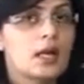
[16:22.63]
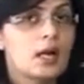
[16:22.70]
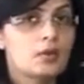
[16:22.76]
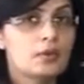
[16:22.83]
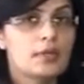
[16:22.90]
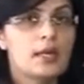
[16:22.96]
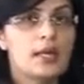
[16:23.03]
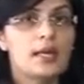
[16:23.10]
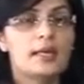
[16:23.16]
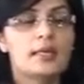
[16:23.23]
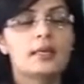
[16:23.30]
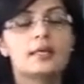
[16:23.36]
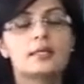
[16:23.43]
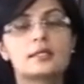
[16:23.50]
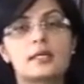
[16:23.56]

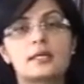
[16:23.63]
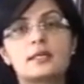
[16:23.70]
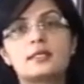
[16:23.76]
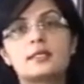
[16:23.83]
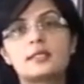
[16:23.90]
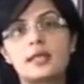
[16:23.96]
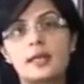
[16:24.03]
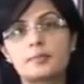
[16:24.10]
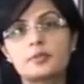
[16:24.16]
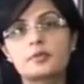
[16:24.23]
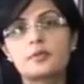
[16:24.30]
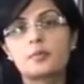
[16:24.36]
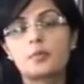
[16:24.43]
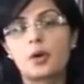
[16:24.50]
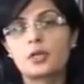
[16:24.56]
outline certain
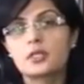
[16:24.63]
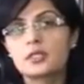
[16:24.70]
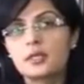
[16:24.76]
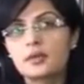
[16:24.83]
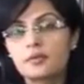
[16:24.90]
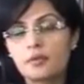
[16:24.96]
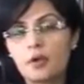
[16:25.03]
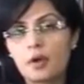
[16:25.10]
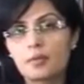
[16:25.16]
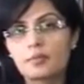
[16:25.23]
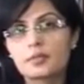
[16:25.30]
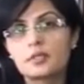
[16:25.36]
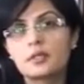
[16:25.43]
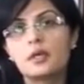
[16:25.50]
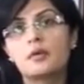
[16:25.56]
steps for policy
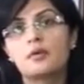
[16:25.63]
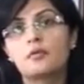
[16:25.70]
reforms,